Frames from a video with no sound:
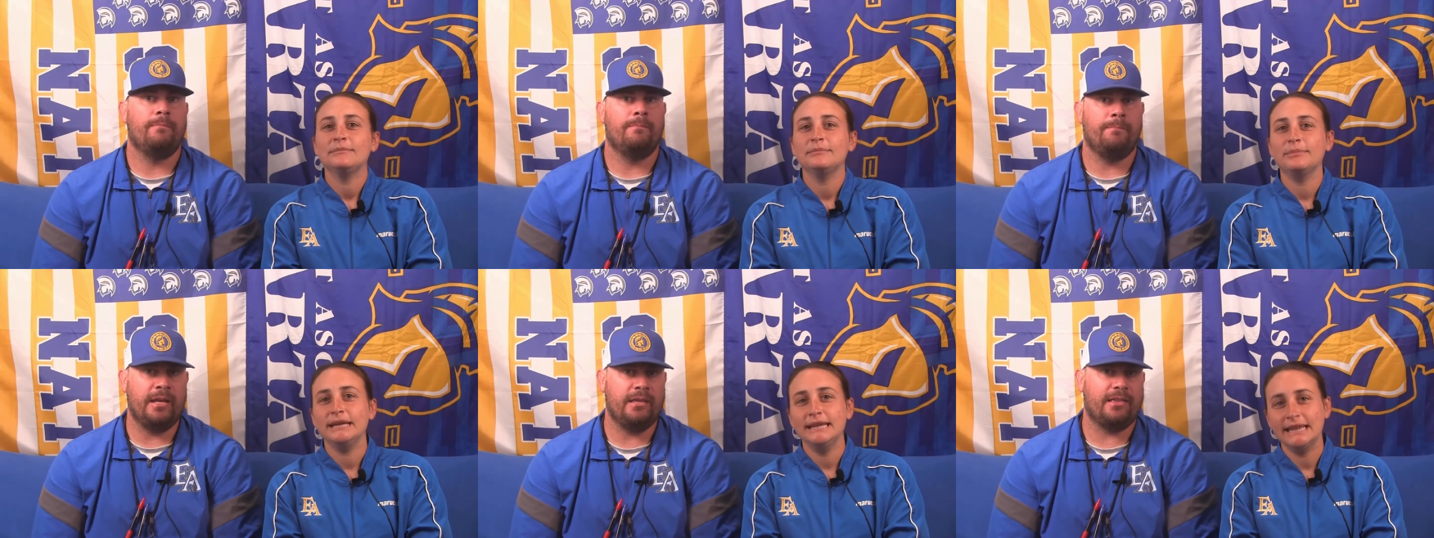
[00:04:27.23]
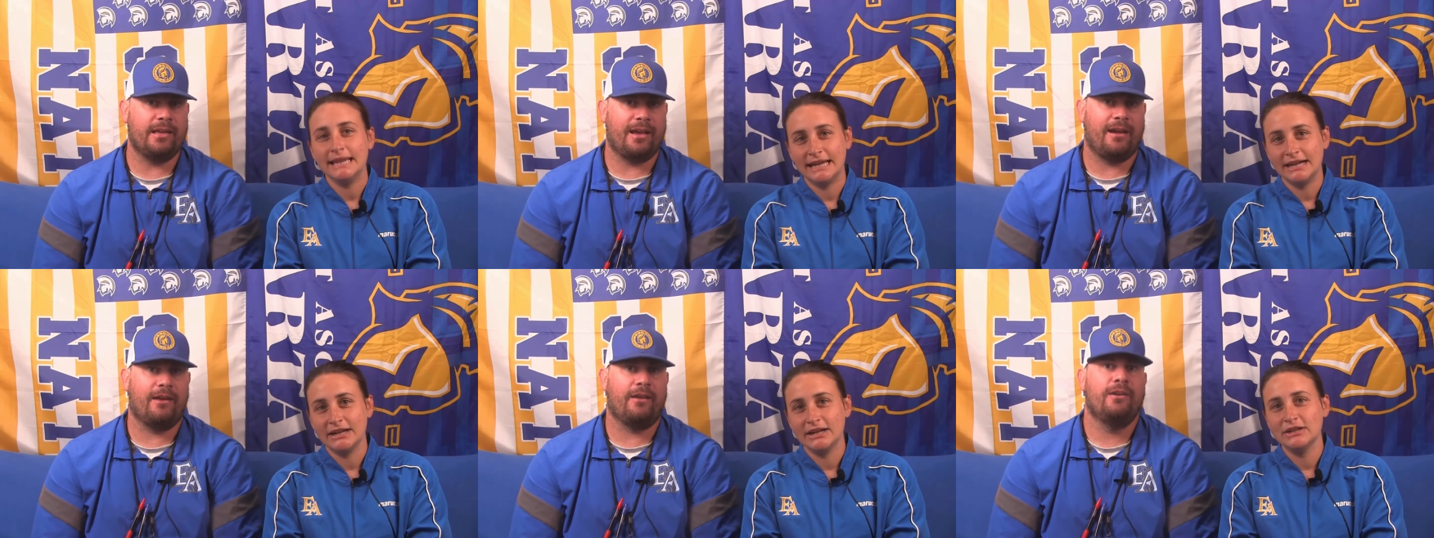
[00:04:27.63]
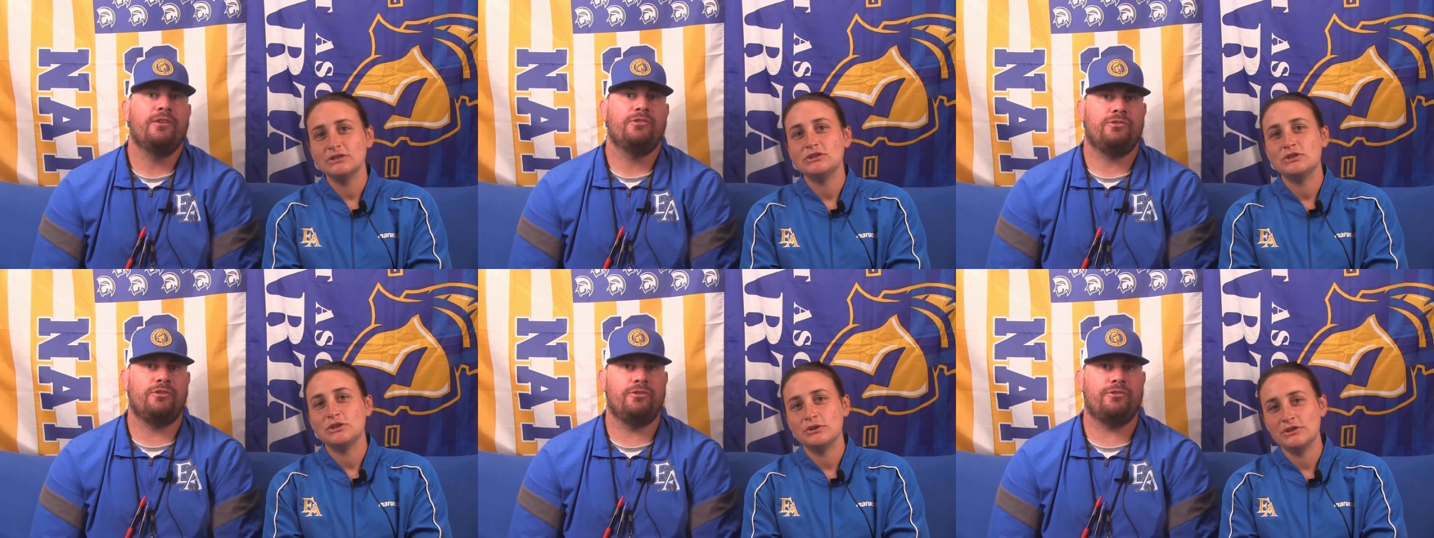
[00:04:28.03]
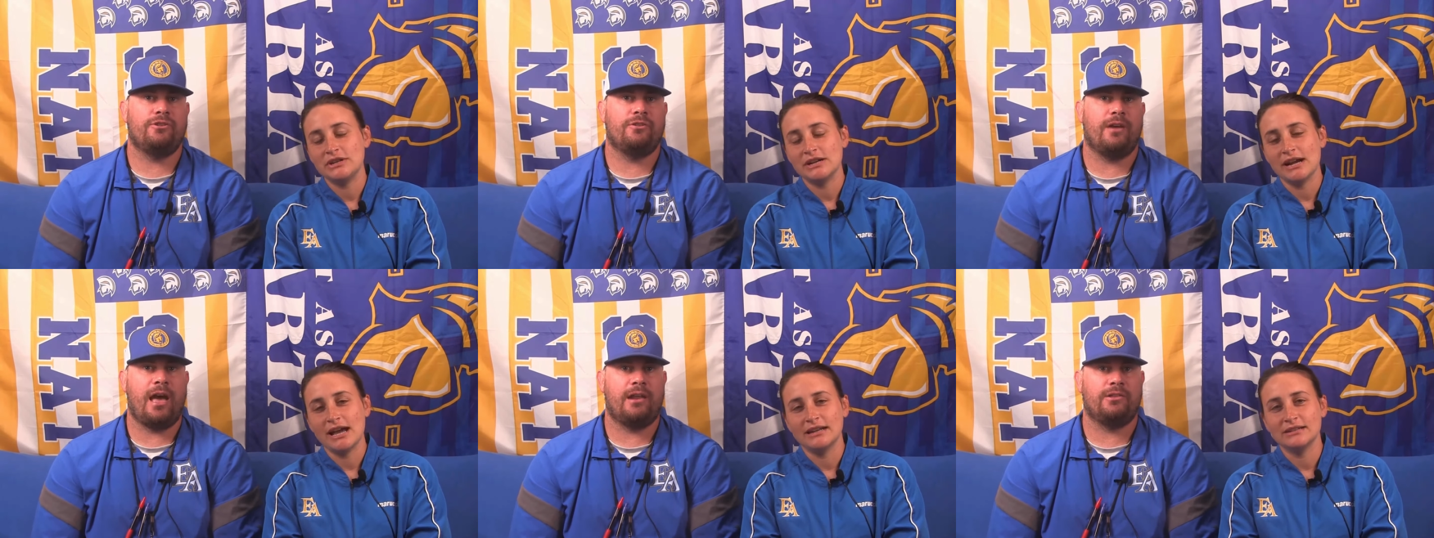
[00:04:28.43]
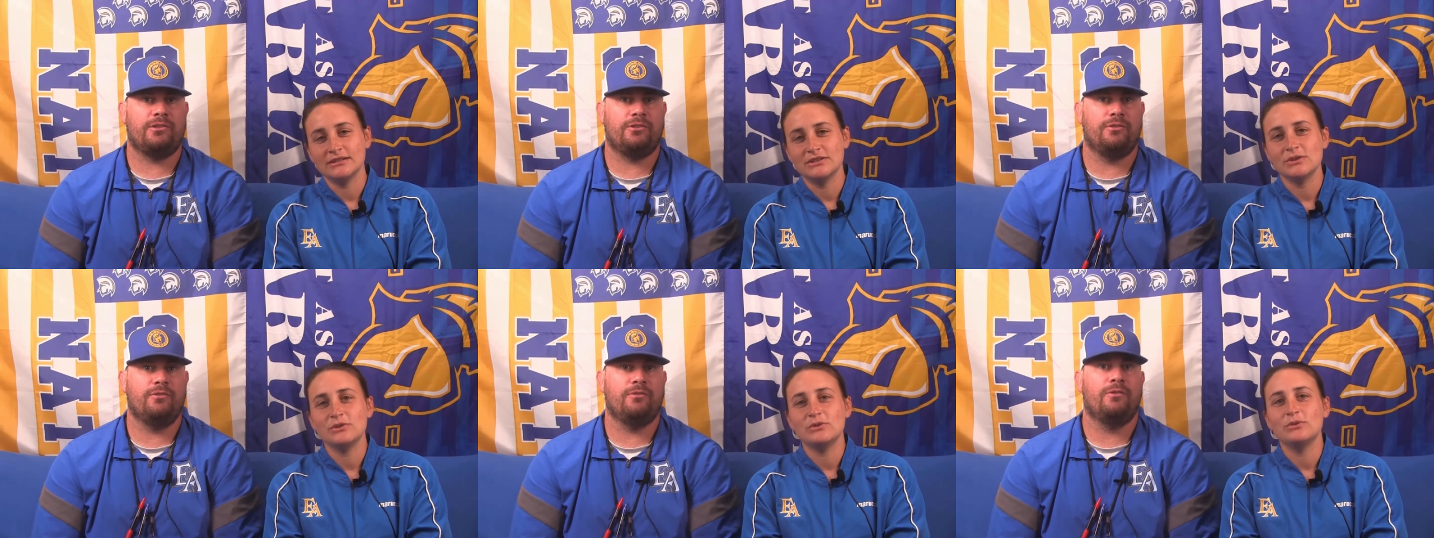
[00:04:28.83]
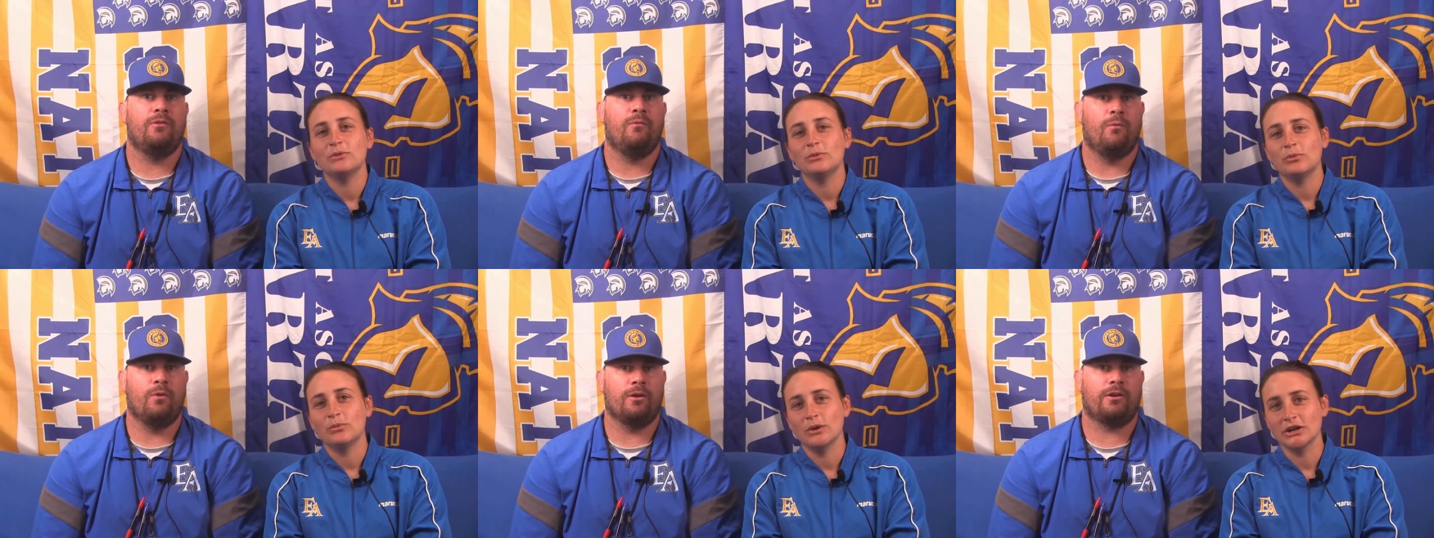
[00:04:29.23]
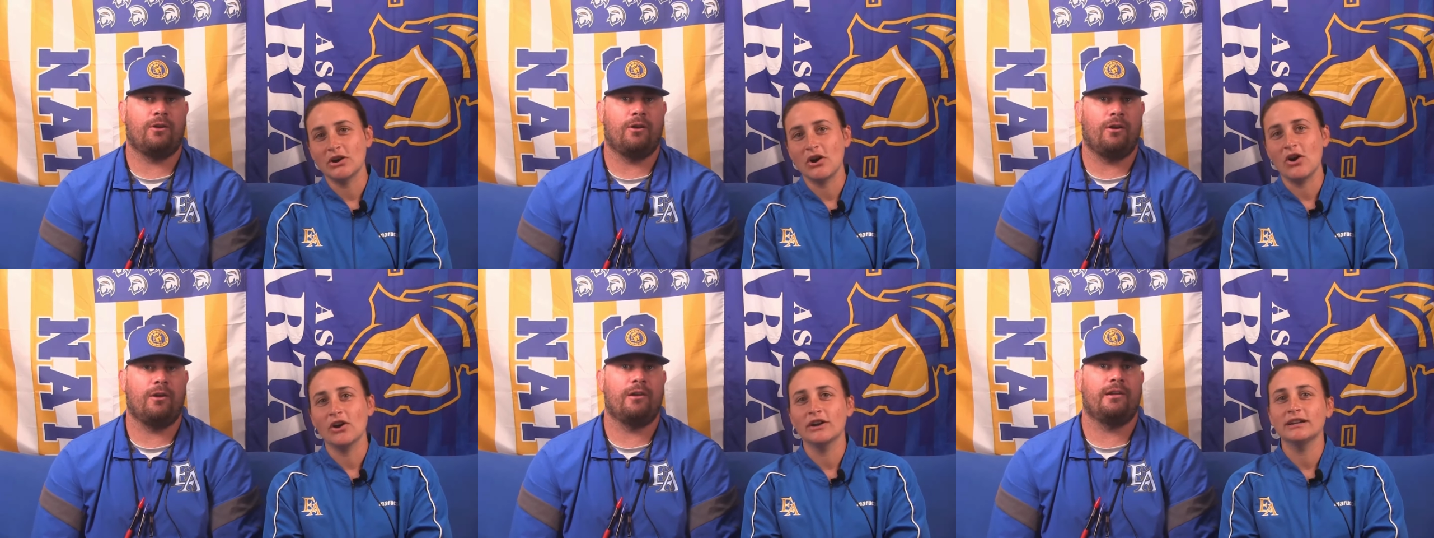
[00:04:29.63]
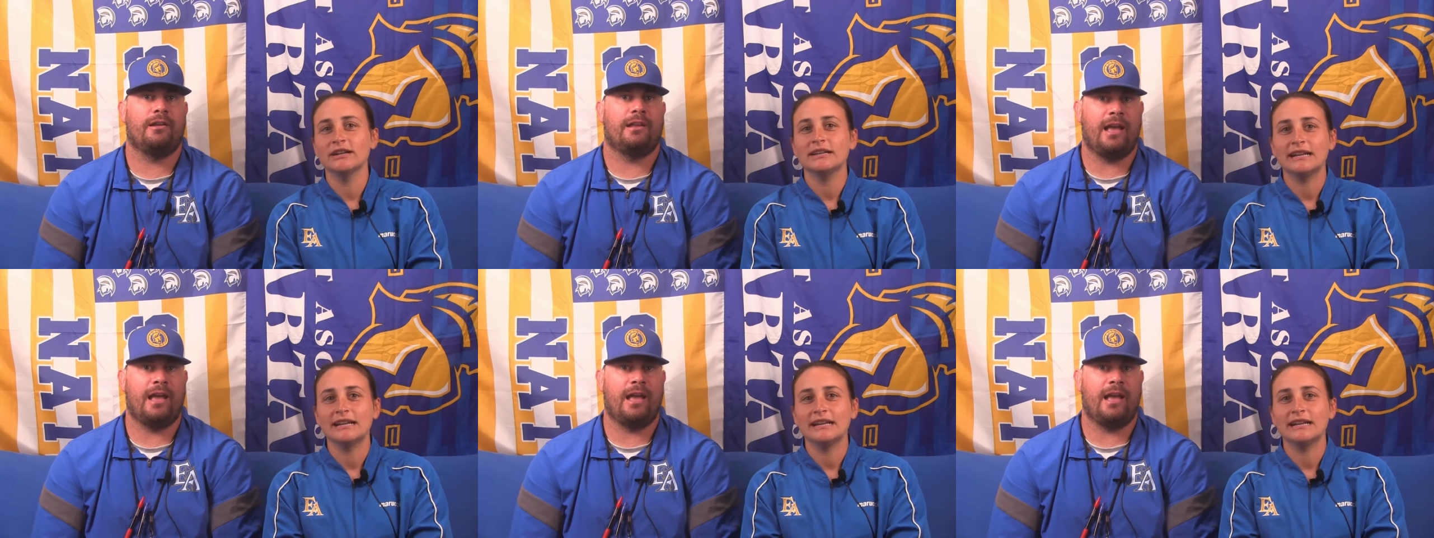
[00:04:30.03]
Speaker 1: Be there, choose your attitude, work hard,